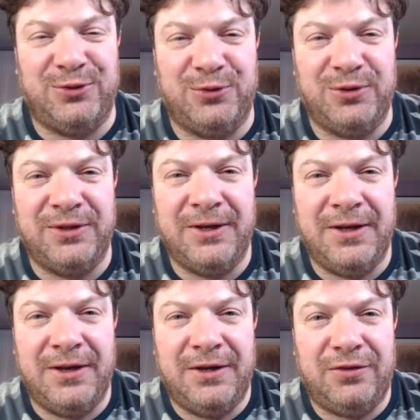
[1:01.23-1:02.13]
do it.
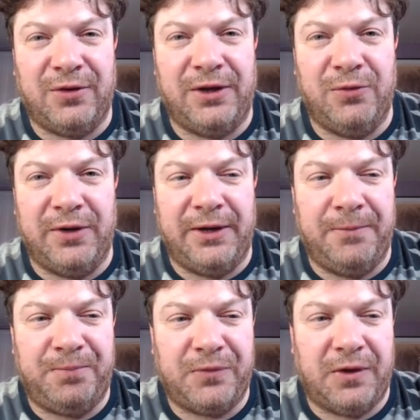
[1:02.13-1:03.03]
So
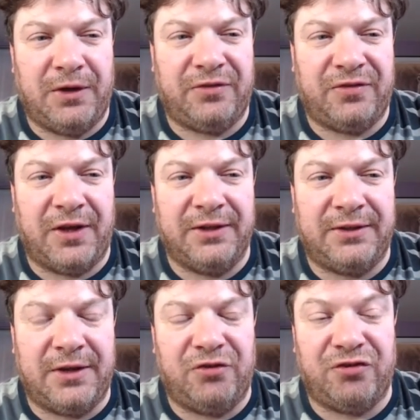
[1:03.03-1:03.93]
anyway, I
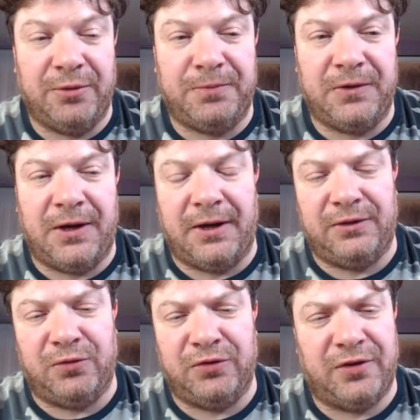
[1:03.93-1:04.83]
shipped.
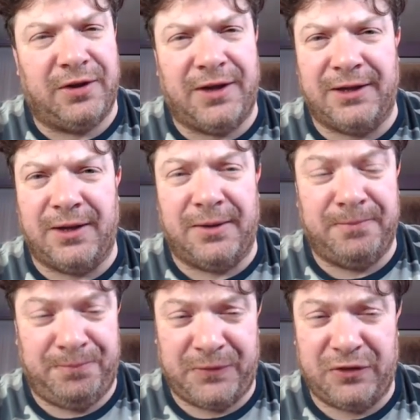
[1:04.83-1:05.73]
It was another
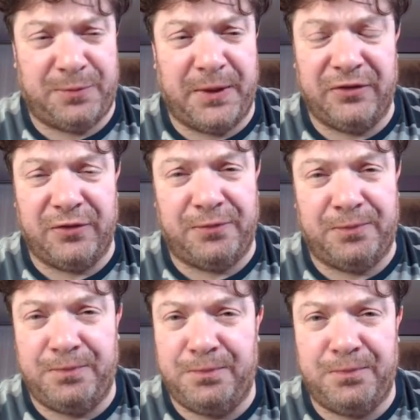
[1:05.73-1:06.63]
expensive
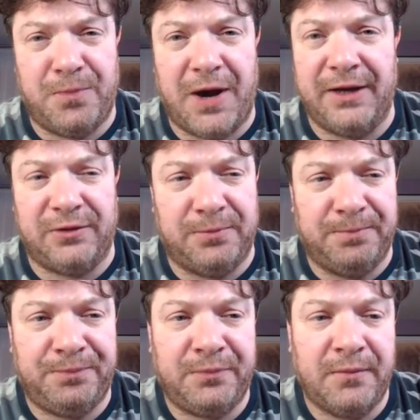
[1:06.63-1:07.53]
item.
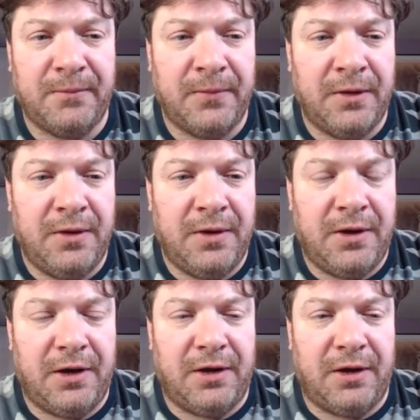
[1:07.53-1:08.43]

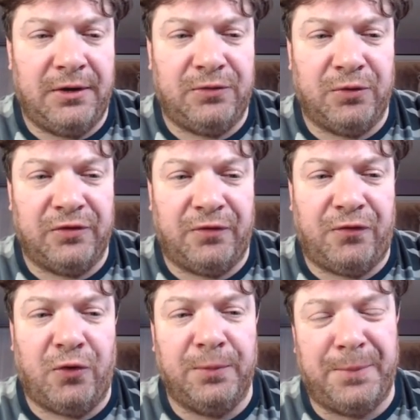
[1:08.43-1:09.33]
It was a
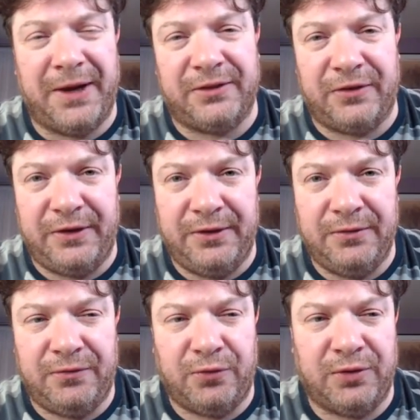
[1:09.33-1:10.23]
phone battery
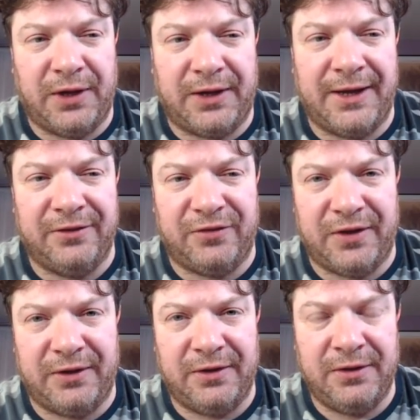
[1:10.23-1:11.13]
for like
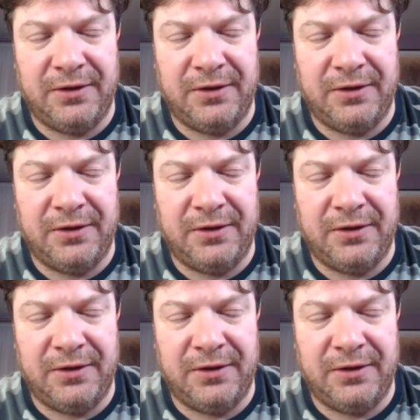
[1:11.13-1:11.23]
handset,